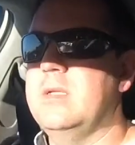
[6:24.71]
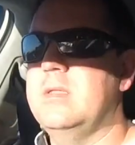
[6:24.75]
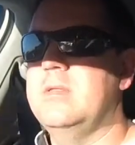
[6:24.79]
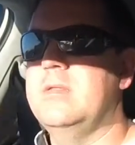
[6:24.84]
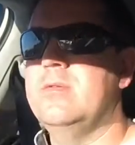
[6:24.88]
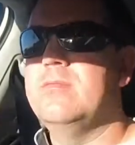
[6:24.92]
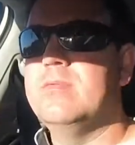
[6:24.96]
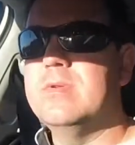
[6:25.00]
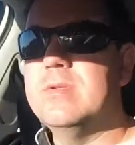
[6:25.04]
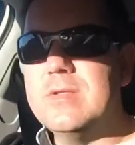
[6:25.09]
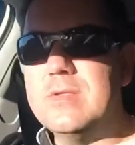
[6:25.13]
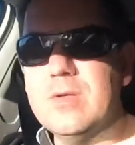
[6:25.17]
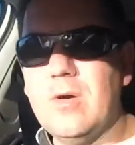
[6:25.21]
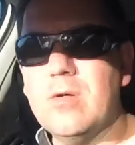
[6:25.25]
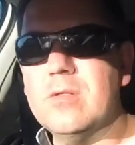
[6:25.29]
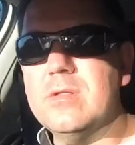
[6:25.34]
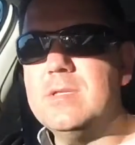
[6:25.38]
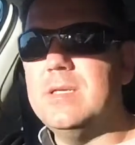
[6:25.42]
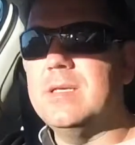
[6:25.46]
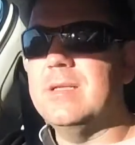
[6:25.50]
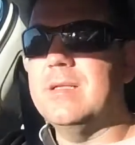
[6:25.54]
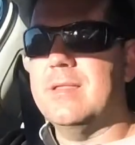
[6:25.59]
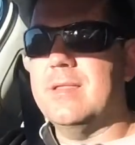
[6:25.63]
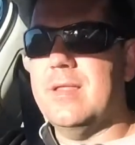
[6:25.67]
The
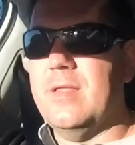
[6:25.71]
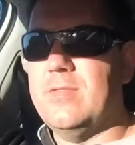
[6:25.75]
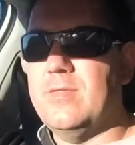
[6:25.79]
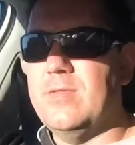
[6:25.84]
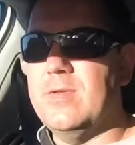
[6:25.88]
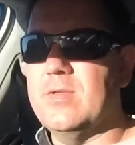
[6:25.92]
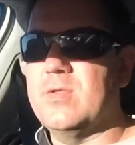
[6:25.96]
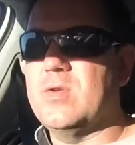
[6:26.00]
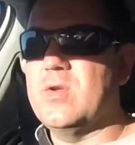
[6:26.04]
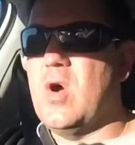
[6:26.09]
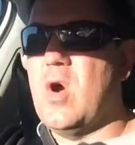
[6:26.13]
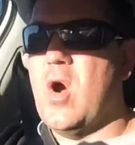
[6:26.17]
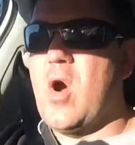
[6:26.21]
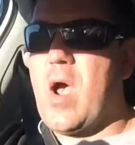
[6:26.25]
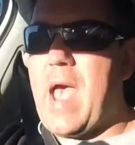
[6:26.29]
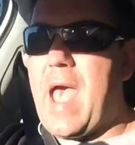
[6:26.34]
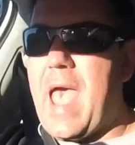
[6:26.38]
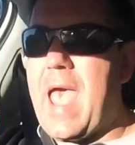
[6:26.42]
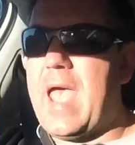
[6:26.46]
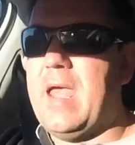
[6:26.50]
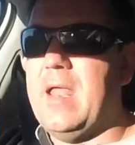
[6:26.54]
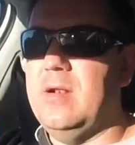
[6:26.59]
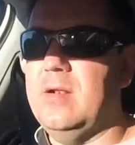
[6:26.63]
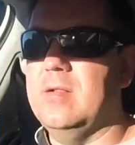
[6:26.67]
result is that this car
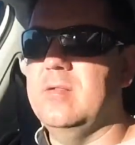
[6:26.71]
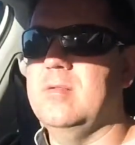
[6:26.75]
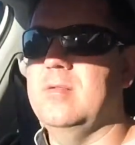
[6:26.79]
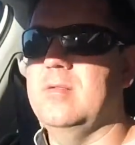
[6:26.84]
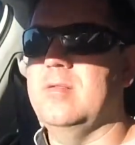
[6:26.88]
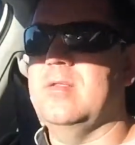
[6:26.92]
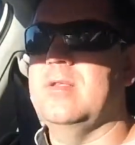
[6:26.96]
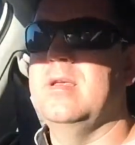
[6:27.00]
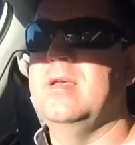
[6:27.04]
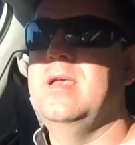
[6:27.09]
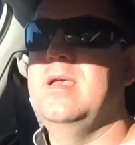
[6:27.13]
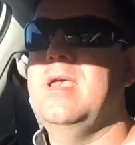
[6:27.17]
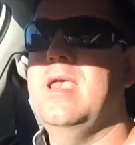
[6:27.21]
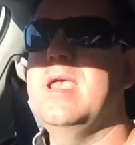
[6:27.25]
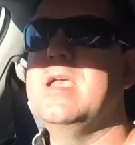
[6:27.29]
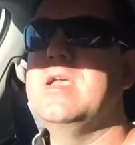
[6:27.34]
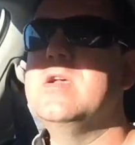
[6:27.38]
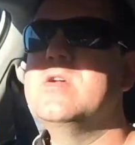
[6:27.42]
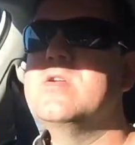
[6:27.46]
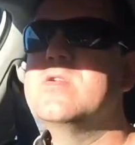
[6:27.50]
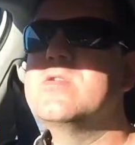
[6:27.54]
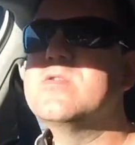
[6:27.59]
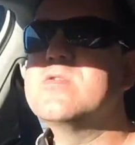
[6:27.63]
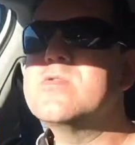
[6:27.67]
handles
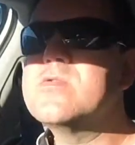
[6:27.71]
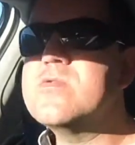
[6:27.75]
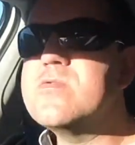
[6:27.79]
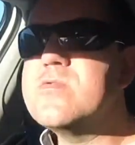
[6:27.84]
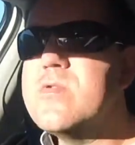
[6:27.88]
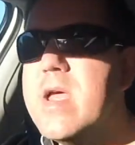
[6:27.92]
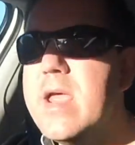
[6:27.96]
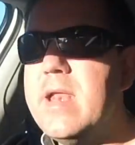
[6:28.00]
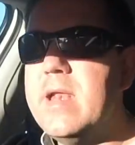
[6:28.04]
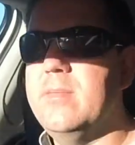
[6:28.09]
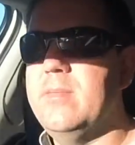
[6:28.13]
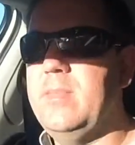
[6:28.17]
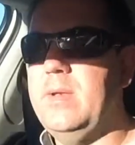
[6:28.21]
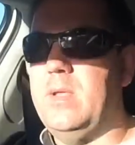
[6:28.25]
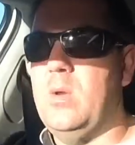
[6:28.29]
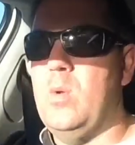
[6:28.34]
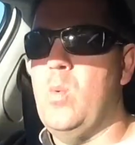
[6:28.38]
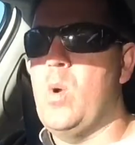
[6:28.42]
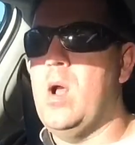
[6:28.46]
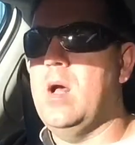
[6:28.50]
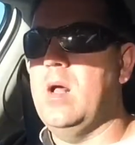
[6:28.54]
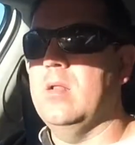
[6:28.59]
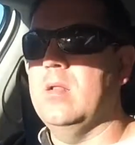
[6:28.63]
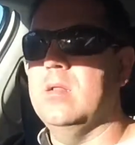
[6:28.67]
incredibly
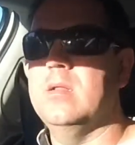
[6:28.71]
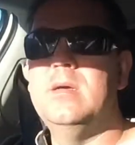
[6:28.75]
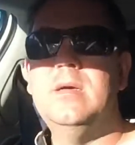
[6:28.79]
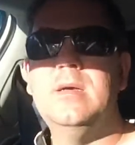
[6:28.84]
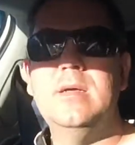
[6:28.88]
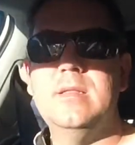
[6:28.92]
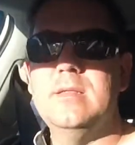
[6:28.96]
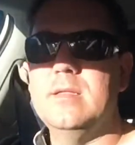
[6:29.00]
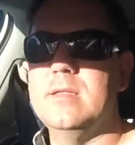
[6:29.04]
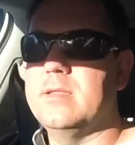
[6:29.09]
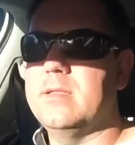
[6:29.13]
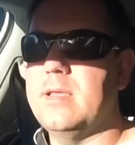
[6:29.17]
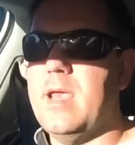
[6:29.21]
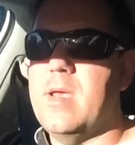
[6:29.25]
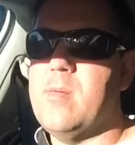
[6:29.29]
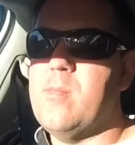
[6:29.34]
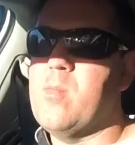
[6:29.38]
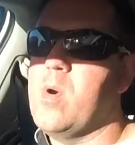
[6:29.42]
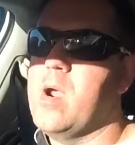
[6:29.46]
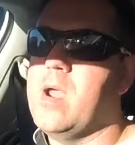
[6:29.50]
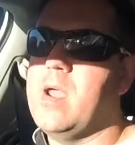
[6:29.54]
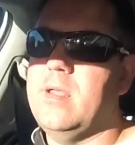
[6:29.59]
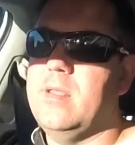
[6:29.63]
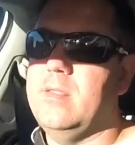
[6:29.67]
well, the same
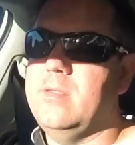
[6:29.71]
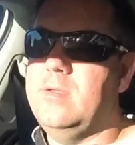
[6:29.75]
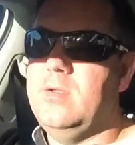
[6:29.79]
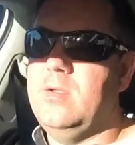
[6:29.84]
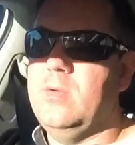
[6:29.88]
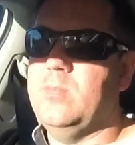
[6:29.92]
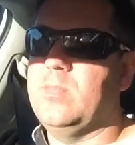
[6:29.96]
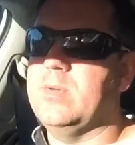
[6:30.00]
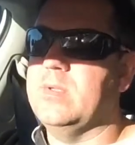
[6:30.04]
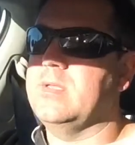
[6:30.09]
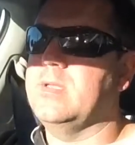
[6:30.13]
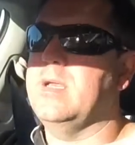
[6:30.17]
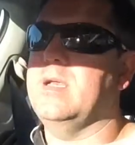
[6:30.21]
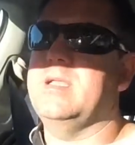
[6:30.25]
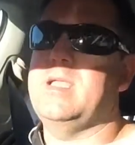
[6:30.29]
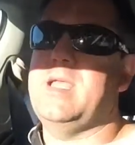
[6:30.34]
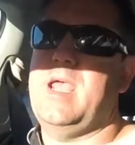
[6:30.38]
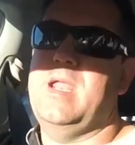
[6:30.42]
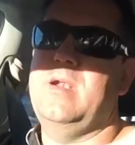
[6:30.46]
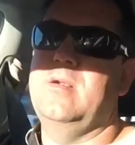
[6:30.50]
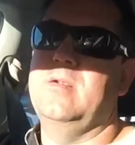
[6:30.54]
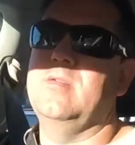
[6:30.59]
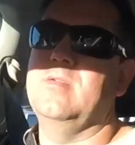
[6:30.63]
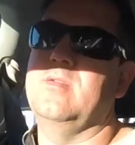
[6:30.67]
way the new Passat
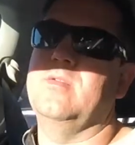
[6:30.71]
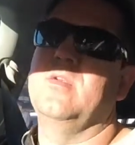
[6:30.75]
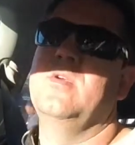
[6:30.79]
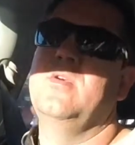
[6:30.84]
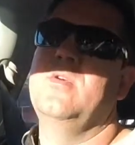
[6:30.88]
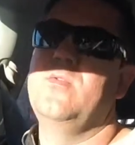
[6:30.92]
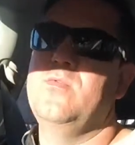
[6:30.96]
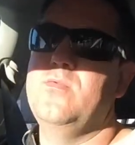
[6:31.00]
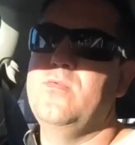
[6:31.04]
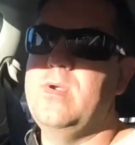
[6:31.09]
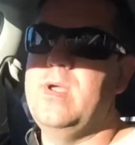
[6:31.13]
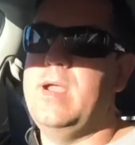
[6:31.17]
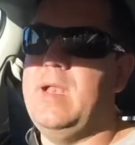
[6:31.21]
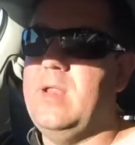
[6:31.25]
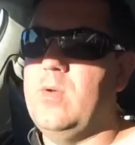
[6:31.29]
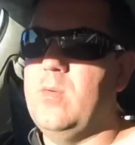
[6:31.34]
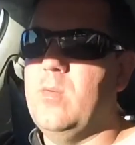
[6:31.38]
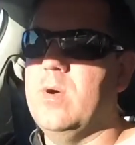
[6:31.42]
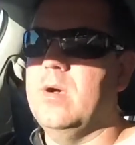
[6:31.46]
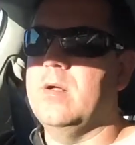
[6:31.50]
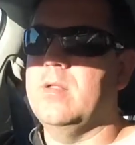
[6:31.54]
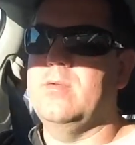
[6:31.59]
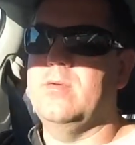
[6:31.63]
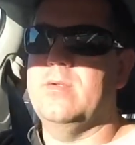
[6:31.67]
handles really
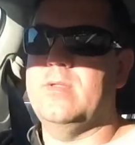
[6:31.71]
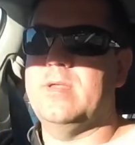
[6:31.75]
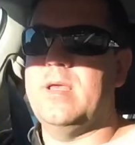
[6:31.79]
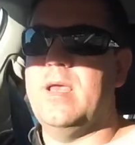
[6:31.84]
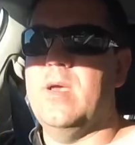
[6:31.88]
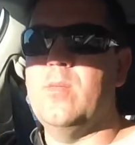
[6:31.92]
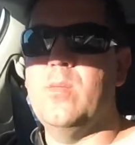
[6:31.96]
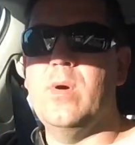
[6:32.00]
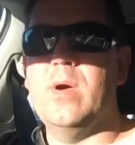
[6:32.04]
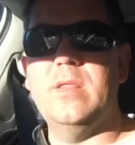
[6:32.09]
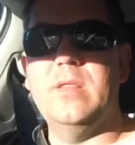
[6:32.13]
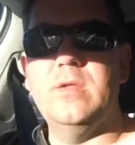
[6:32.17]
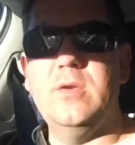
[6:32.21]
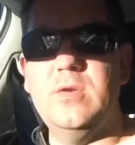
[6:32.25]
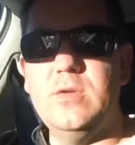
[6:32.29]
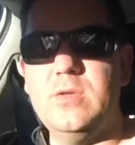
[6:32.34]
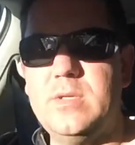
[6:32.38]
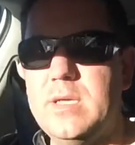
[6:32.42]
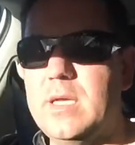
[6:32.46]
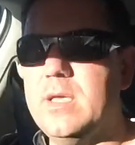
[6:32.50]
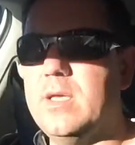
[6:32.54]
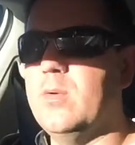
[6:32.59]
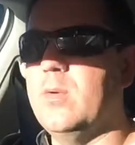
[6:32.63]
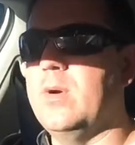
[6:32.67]
well, the same way the new
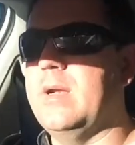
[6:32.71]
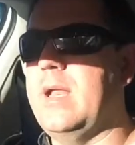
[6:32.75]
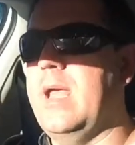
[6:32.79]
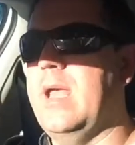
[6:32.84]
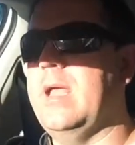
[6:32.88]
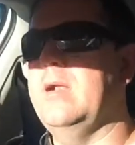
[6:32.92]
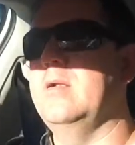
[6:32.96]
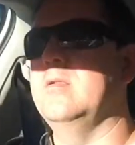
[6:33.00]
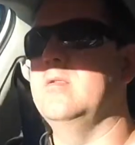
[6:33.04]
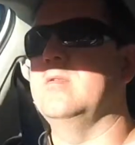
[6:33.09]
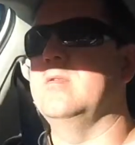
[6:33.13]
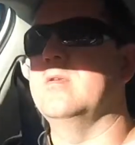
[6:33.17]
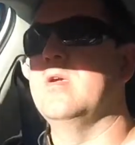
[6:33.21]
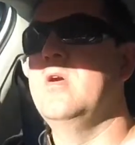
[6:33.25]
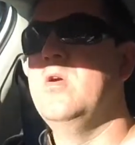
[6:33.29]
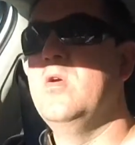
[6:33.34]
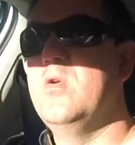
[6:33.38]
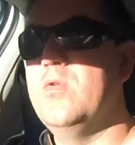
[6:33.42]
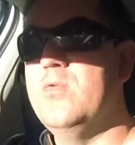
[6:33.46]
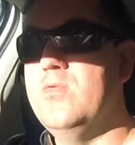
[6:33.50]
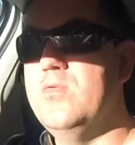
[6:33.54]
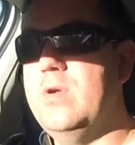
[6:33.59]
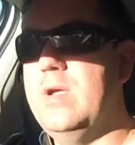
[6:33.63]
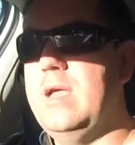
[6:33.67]
Tiguan handles
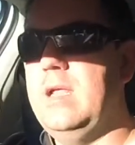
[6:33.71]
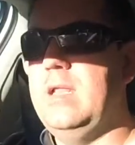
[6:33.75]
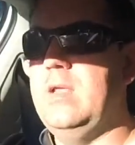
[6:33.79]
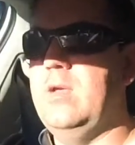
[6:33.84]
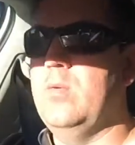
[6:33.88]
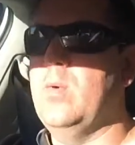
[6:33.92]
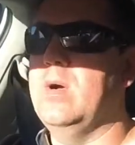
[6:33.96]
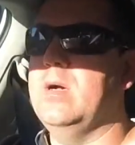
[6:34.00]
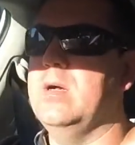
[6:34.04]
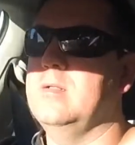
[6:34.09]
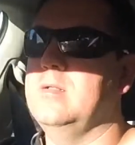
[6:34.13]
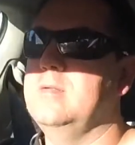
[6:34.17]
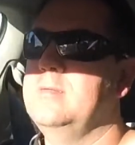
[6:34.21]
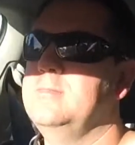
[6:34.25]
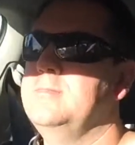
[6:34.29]
really well.